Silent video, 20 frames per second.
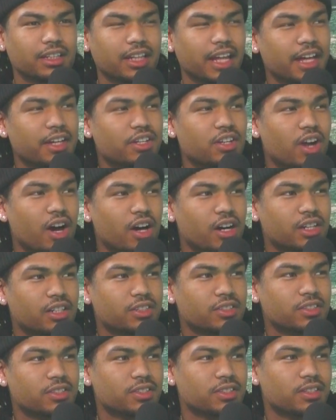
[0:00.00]
Like
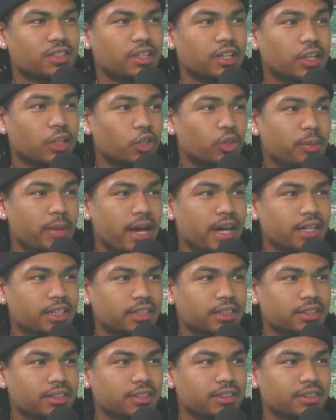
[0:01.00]
Nas is
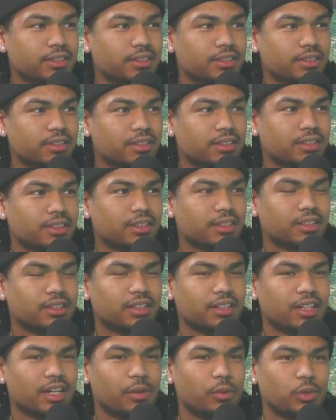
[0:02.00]
Illmatic.
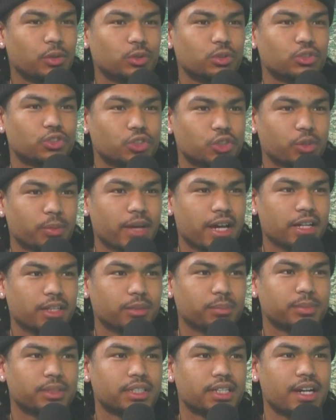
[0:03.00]
I want to do
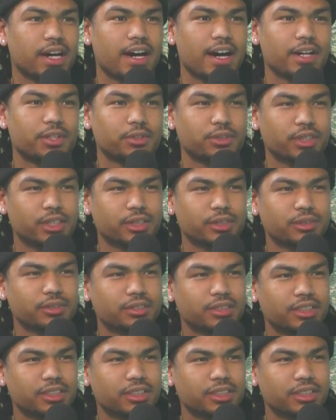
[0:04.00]
Trillmatic, but I don't know.